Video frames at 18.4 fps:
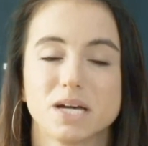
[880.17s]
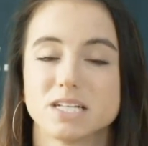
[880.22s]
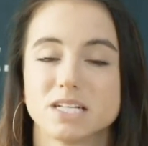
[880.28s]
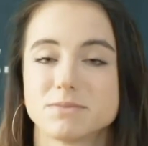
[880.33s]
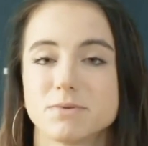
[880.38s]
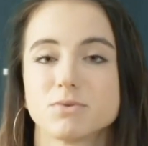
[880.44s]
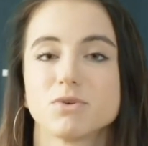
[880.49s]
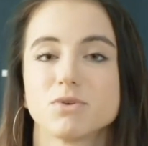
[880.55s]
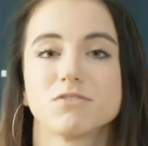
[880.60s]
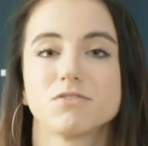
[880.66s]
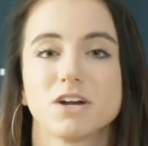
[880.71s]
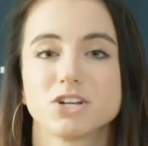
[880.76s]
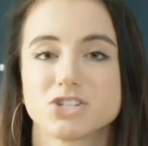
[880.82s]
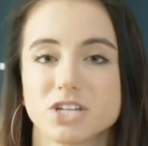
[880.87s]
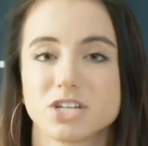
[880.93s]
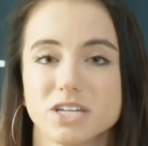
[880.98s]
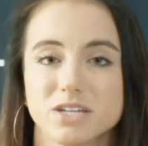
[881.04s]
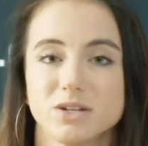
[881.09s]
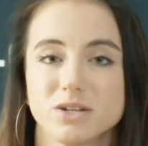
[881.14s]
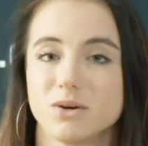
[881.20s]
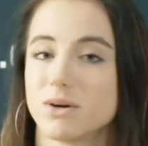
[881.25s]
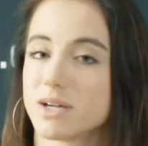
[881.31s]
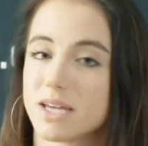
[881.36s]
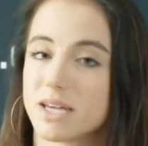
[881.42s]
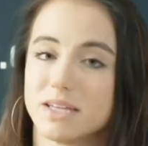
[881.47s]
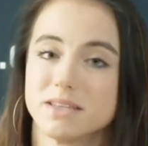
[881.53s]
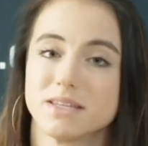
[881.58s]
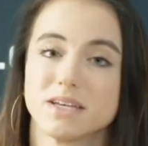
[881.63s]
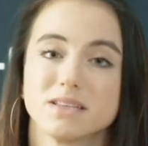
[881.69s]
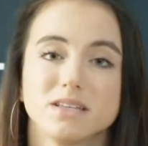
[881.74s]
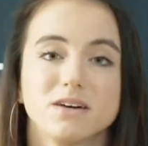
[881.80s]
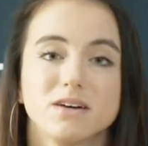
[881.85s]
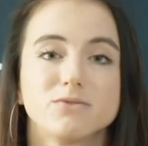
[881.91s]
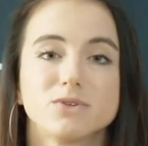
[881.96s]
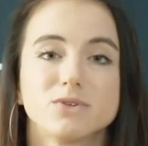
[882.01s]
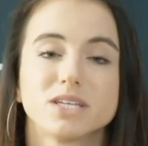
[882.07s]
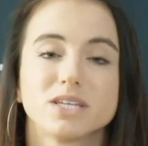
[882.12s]
it's been refreshing. You know, again, they
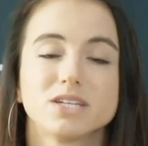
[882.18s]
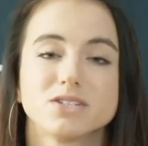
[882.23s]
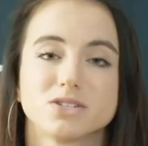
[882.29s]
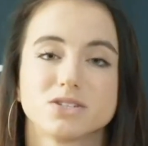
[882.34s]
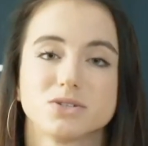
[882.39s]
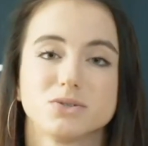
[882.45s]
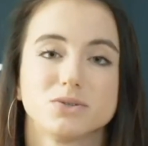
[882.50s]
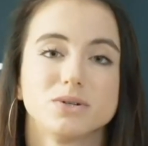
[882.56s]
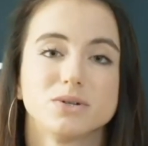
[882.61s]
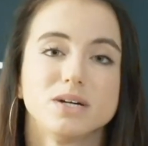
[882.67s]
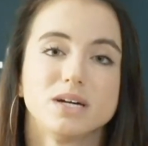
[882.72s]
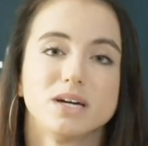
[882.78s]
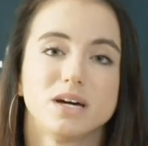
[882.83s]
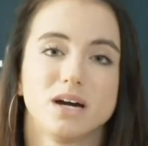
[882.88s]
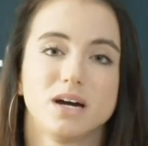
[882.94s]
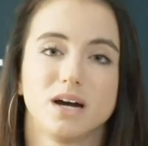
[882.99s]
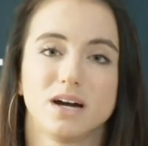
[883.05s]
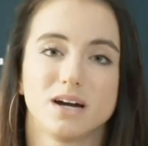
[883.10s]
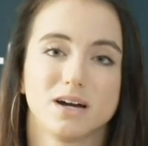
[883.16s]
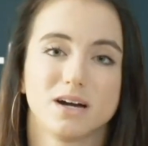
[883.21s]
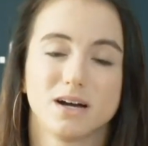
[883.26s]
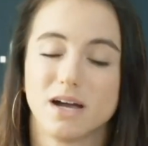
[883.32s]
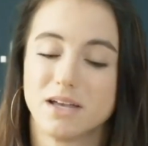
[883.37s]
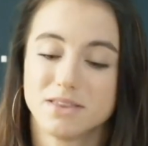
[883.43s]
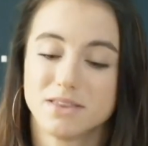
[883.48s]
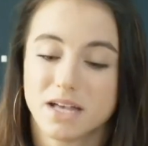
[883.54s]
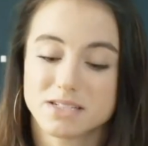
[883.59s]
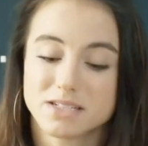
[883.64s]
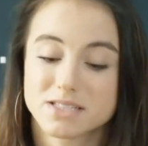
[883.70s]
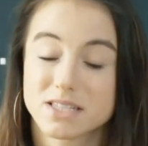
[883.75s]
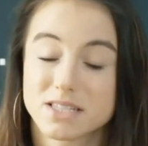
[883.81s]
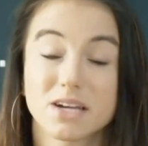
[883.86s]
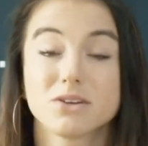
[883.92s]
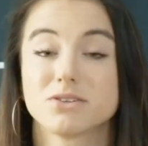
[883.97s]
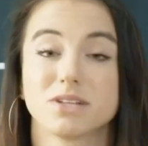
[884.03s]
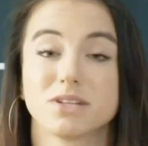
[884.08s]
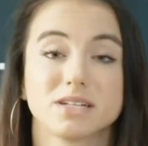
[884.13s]
love what they do. And that's
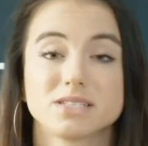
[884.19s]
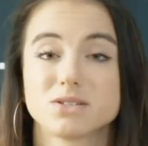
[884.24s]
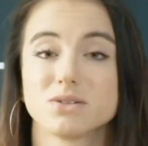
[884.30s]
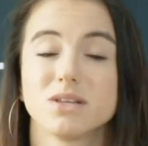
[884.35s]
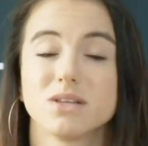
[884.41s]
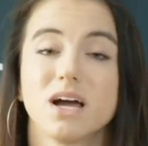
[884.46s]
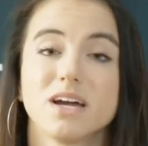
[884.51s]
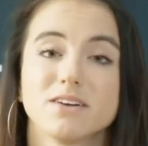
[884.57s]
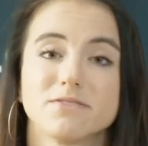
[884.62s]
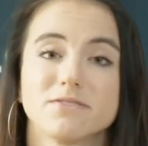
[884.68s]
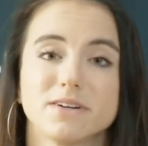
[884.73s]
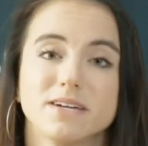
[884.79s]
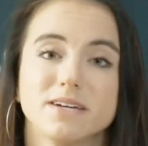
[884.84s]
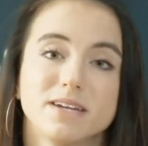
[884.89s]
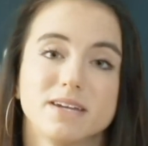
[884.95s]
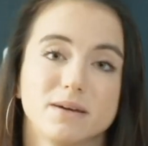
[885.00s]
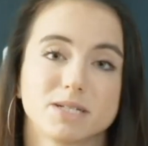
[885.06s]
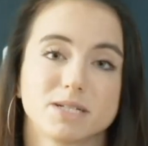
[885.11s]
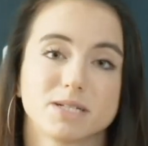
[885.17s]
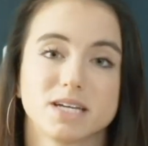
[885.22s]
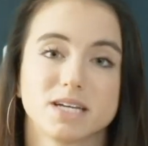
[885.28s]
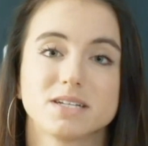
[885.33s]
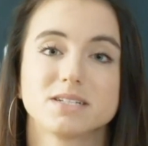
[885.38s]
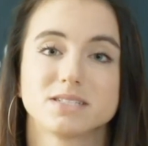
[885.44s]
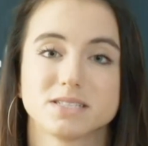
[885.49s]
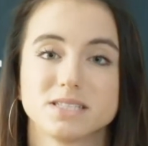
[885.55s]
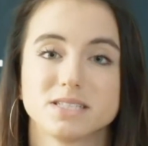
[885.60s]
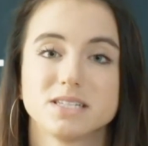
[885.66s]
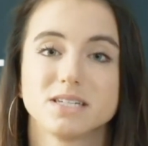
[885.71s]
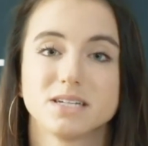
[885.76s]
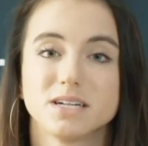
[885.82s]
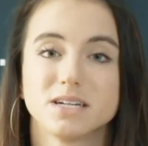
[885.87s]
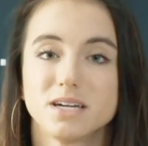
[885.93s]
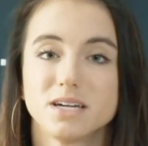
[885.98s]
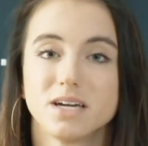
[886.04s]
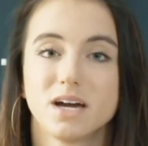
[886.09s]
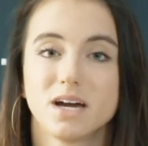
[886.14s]
their life. And I'm excited to see
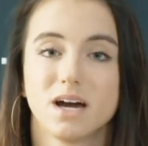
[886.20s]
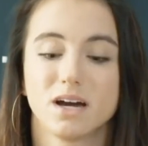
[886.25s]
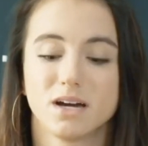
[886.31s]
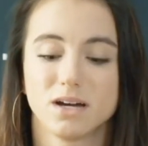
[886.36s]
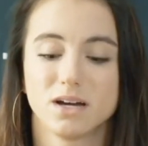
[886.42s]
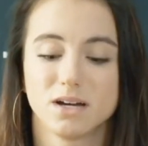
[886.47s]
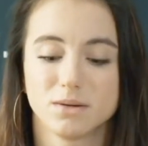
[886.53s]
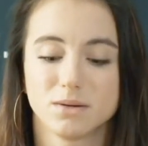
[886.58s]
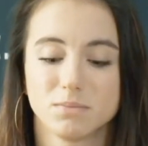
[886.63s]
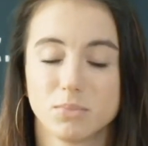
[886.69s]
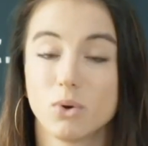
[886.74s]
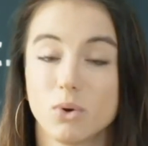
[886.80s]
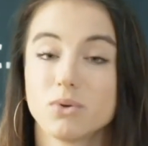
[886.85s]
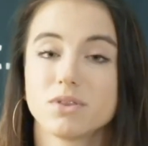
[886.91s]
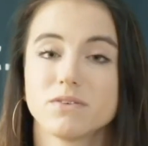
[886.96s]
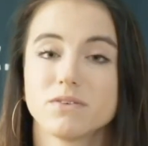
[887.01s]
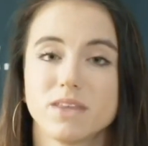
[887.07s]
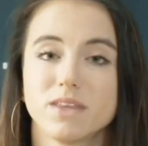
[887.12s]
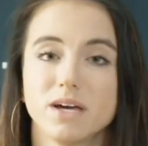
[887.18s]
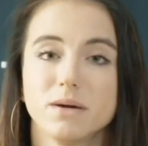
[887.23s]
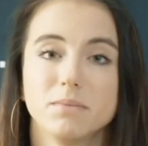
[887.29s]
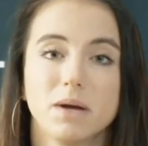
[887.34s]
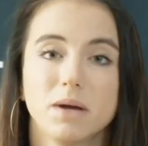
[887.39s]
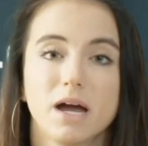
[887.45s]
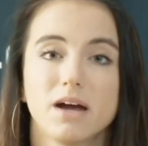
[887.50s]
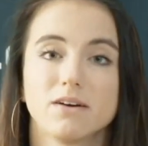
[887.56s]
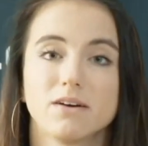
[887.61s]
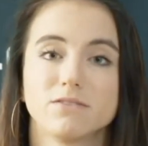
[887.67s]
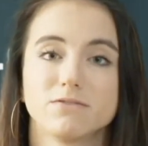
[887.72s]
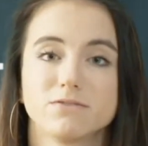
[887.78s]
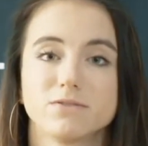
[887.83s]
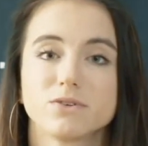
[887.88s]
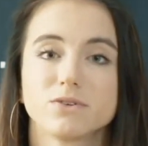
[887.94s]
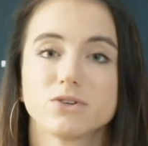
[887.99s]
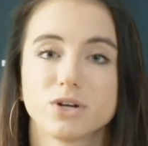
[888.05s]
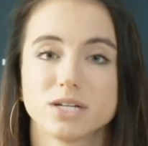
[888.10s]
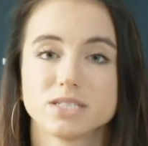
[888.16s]
both of them have
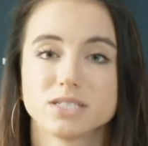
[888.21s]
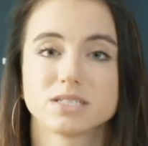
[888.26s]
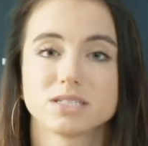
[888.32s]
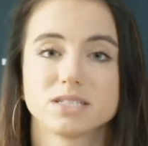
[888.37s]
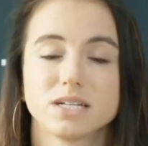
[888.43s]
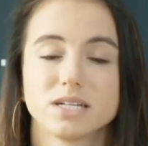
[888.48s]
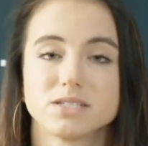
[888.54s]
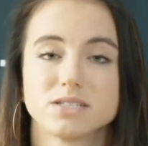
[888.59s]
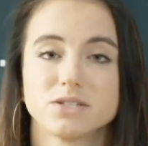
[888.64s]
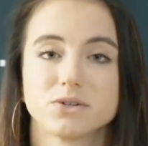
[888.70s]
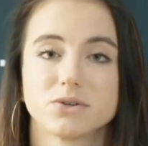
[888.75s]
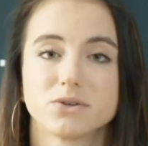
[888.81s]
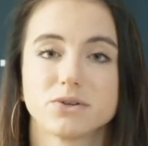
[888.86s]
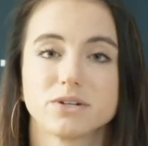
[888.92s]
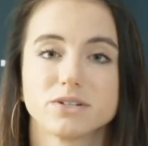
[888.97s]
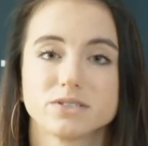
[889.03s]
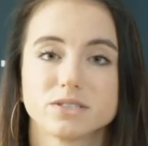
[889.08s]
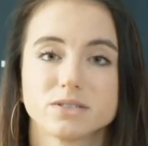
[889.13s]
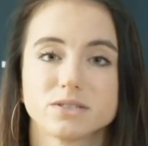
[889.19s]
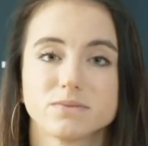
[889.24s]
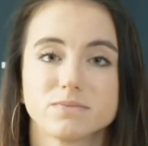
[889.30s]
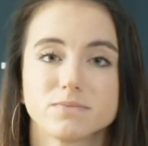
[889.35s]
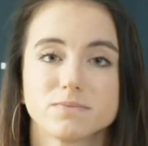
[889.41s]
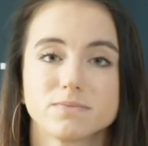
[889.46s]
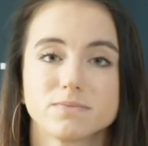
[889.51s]
great success in their careers.